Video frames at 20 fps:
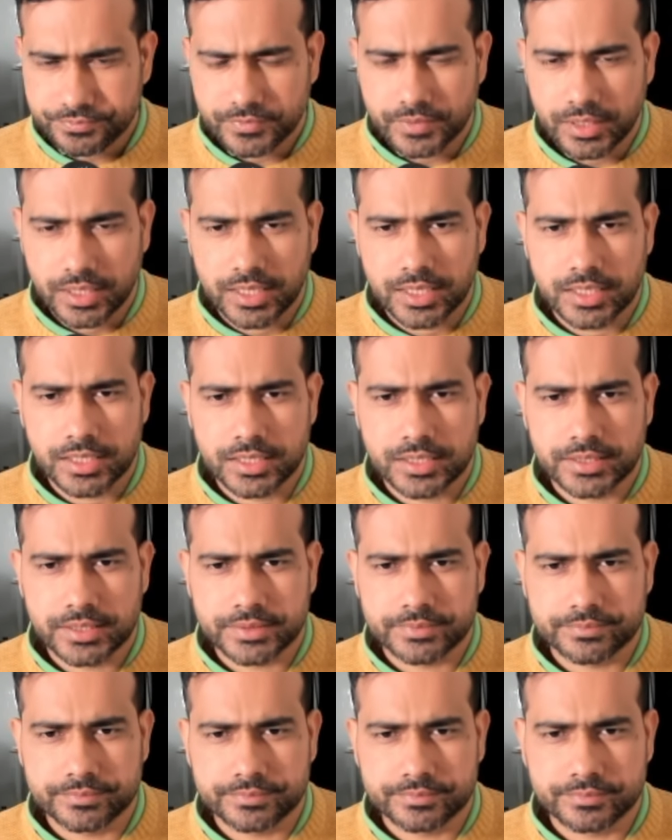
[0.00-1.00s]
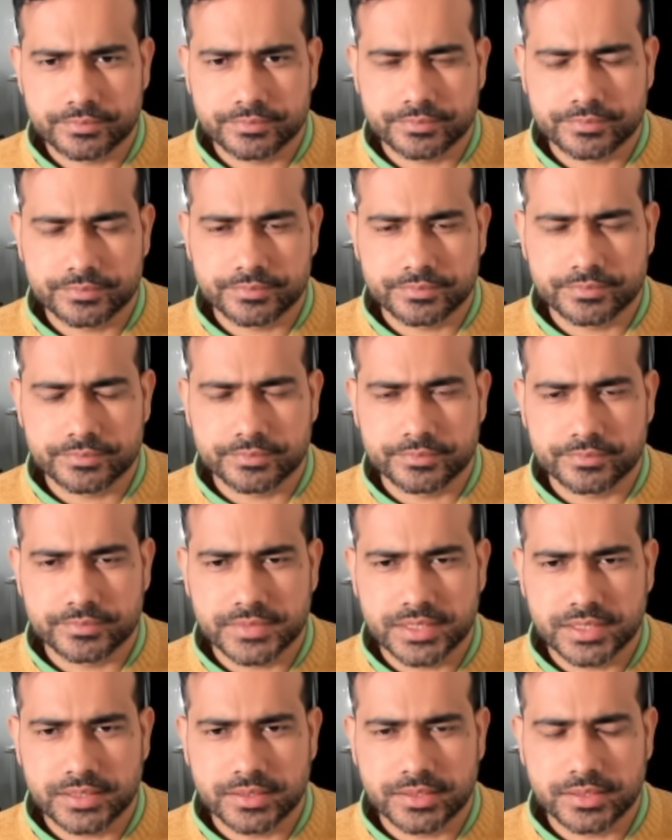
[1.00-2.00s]
um,
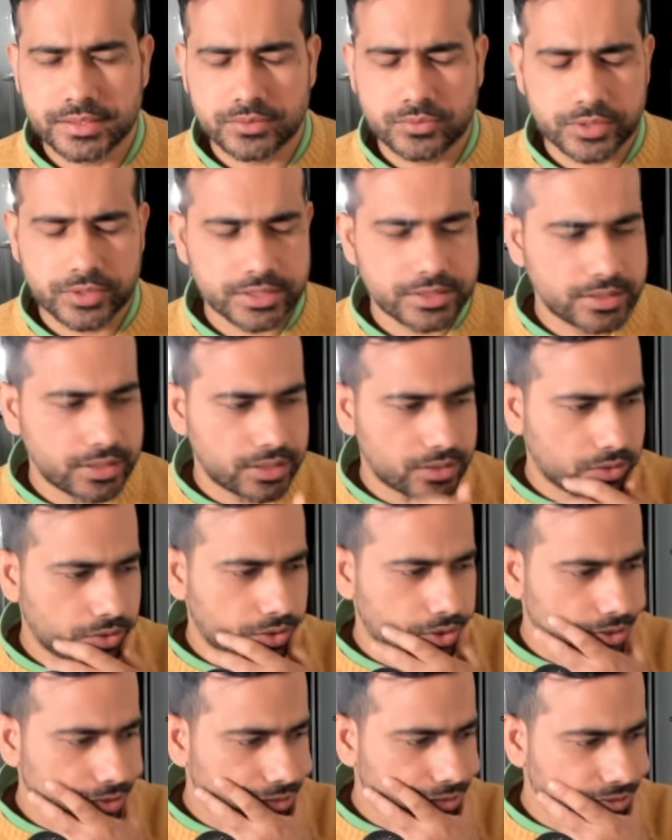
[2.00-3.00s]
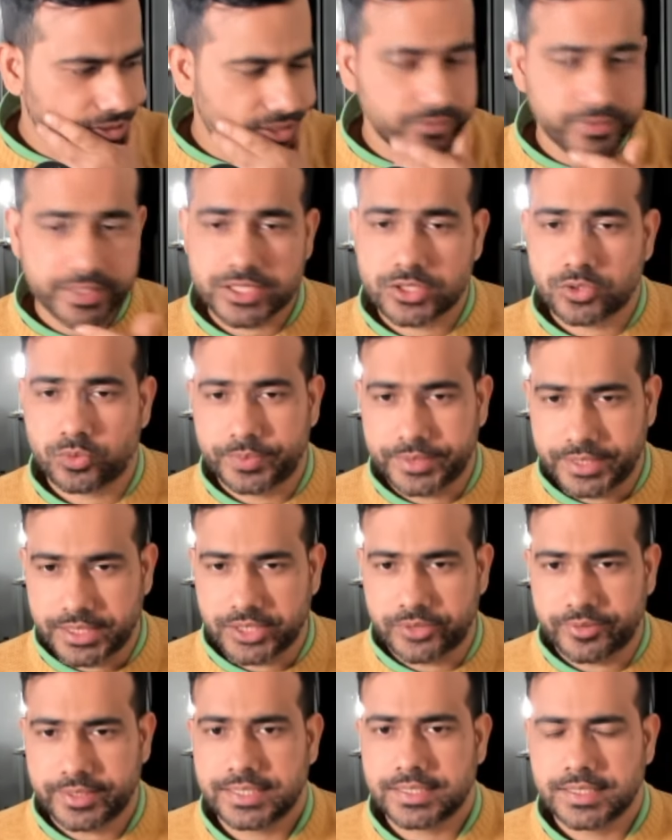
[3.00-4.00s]
mm, what is that called
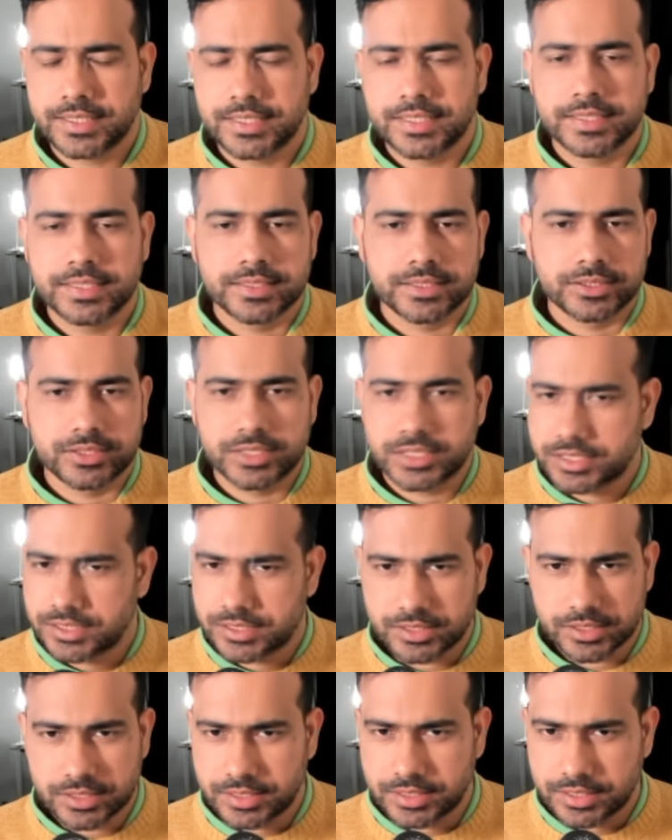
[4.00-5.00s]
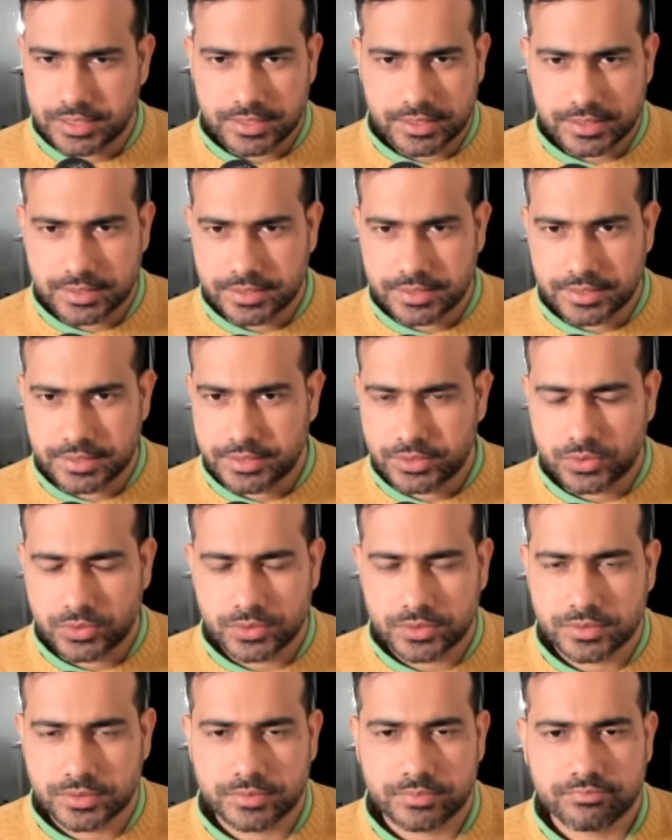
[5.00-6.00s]
investopedia right just uh, you
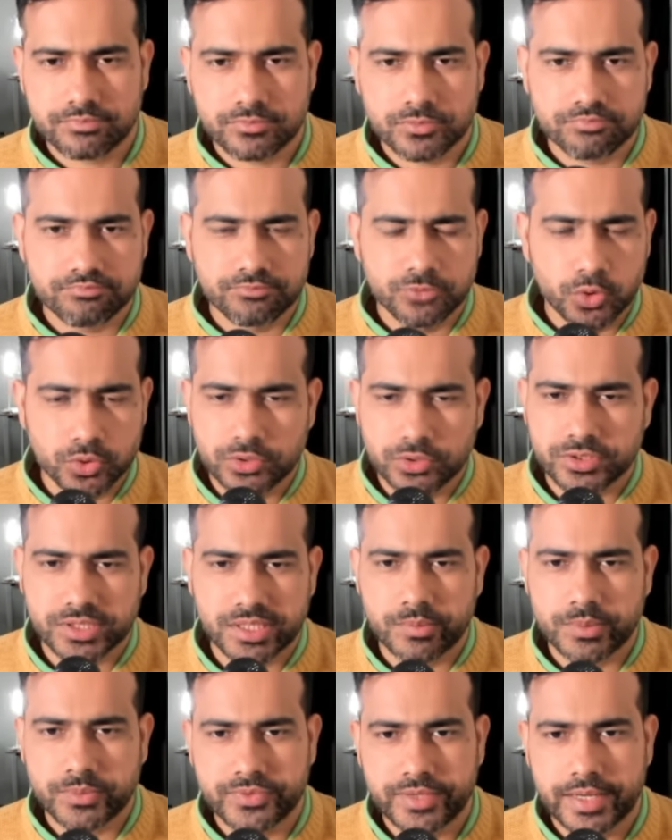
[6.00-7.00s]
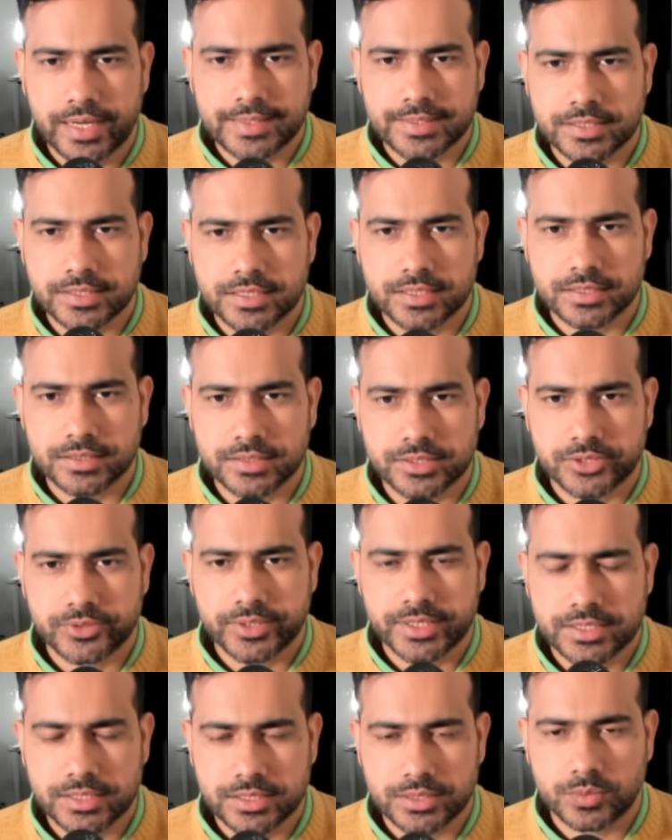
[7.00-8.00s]
know go through some of the articles
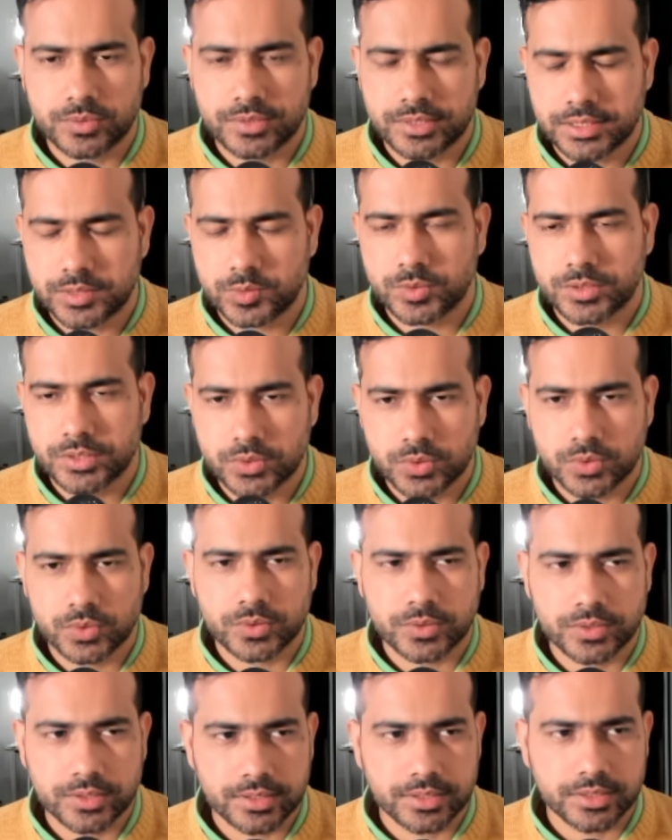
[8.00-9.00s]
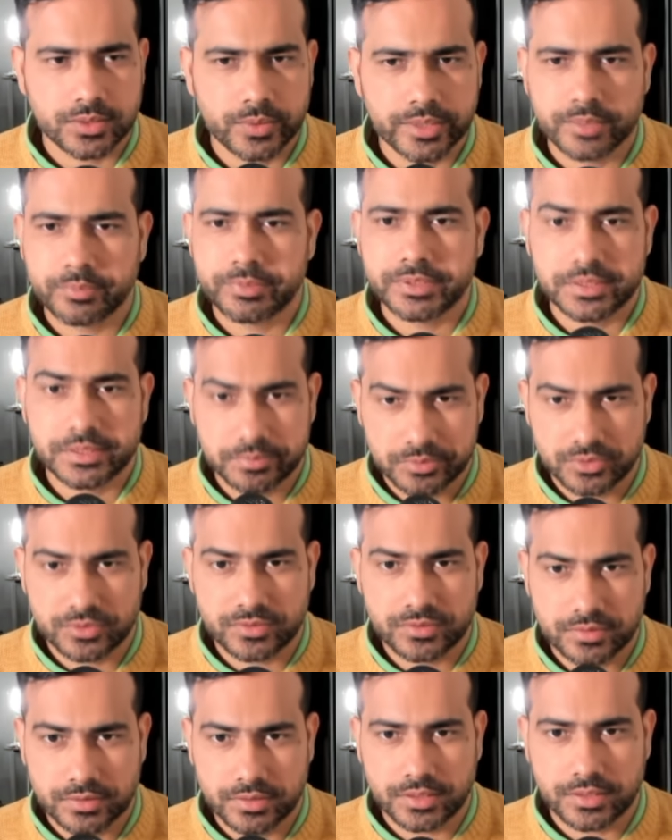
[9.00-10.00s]
right you will you will know uh, quite a bit
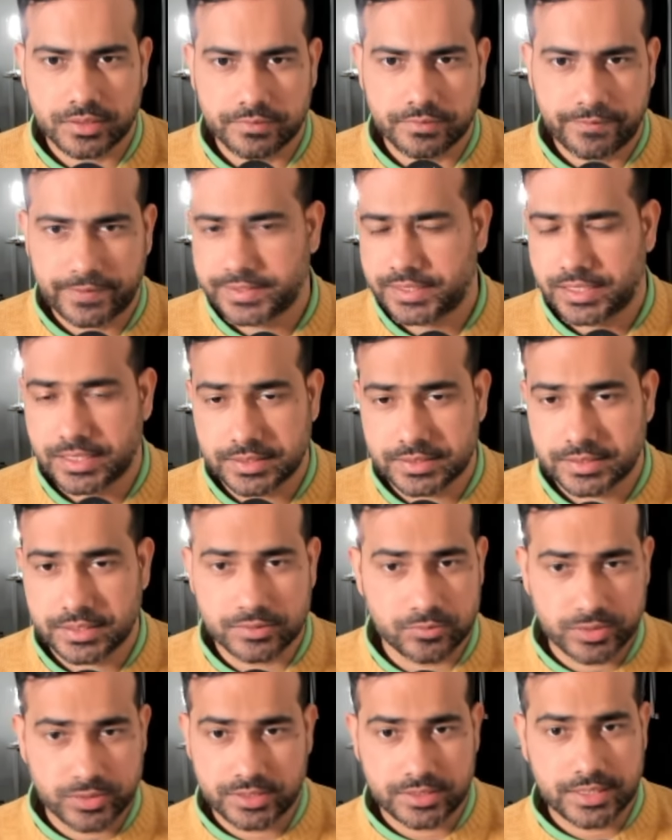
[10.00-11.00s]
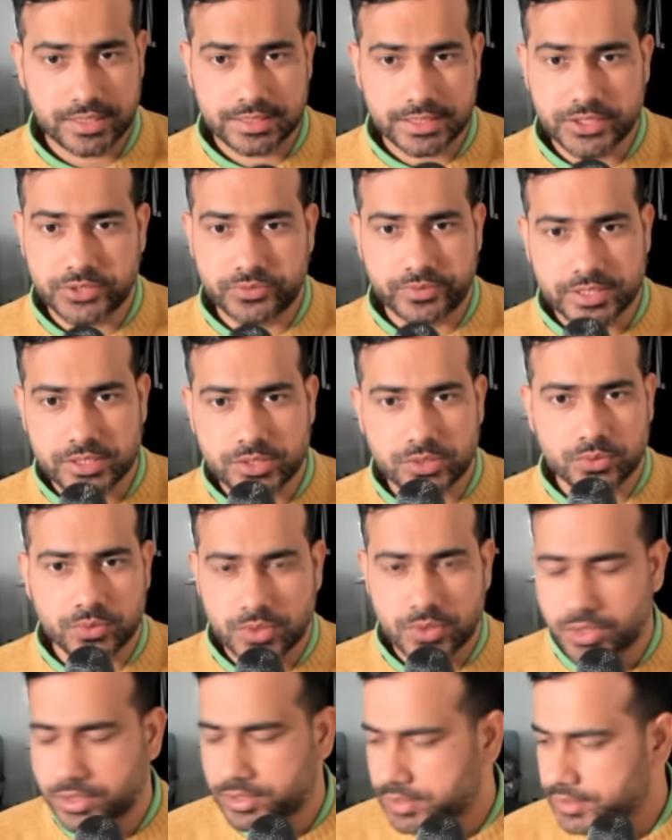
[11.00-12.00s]
about uh, finance and whether that interests you or
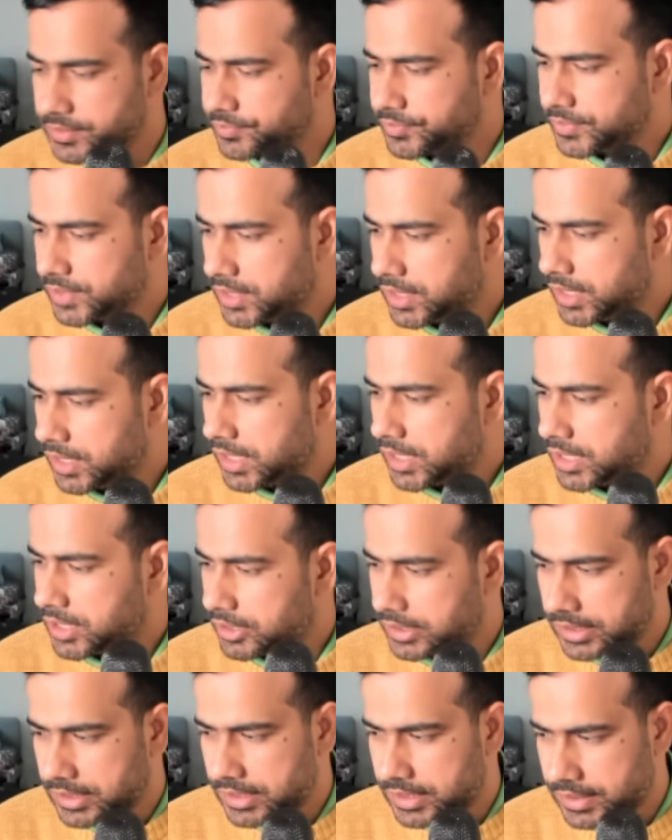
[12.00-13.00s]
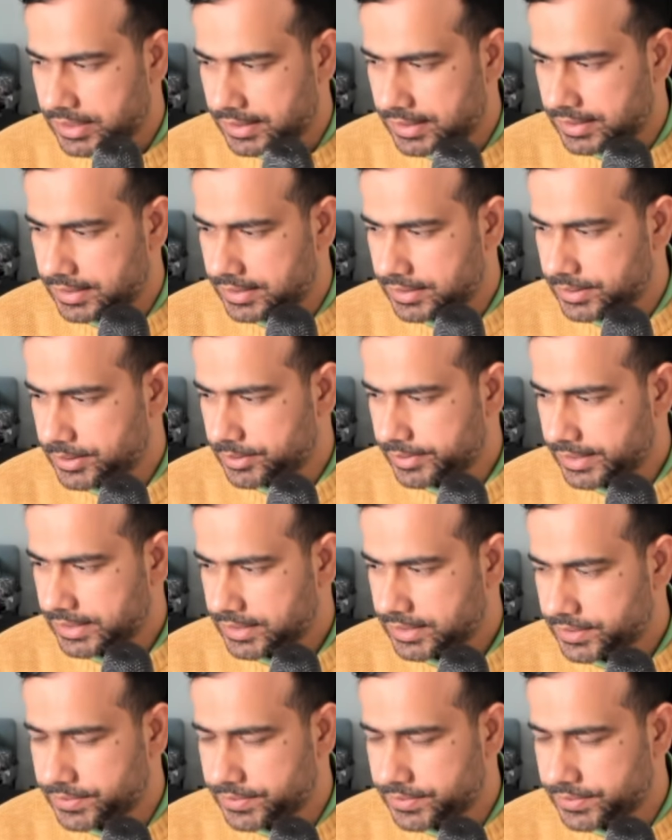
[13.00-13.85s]
not uh, right